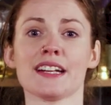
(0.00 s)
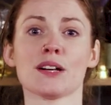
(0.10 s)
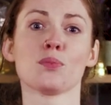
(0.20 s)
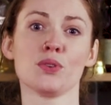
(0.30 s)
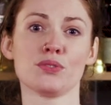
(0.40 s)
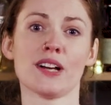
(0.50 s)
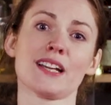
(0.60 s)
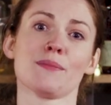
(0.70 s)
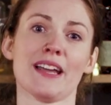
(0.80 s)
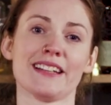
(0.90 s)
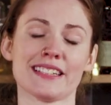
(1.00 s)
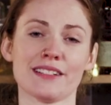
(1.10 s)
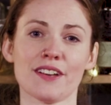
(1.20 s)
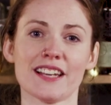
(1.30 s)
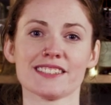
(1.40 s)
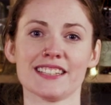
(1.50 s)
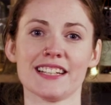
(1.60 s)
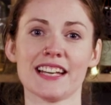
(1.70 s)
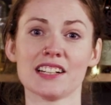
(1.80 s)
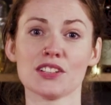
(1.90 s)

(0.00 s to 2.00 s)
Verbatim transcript: then I would recommend investing in